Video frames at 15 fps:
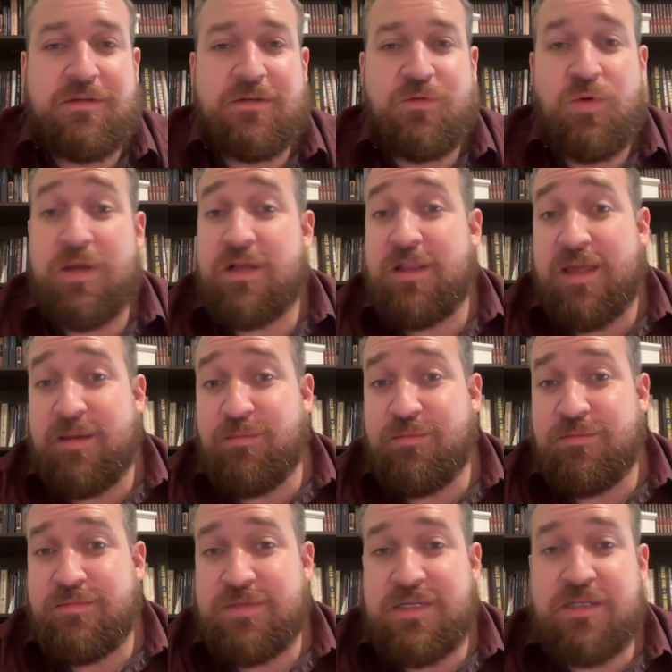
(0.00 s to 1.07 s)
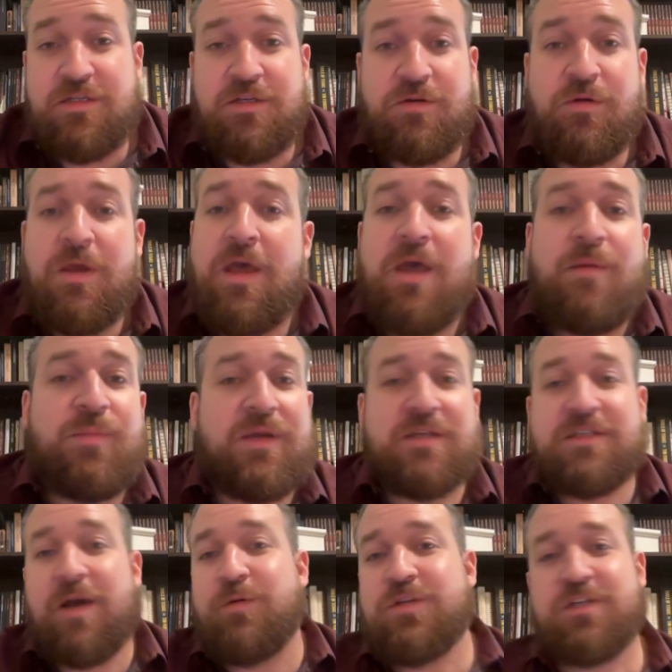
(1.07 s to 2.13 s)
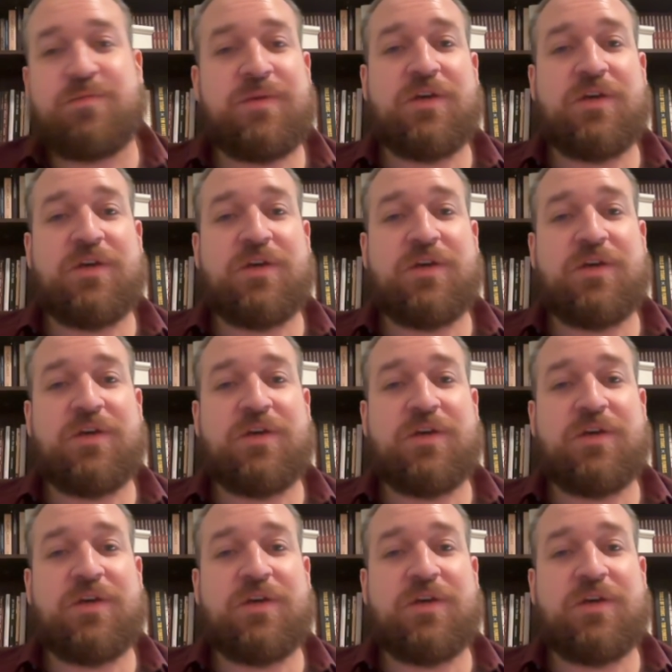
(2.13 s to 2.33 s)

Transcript: quitclaim deed to, because I would just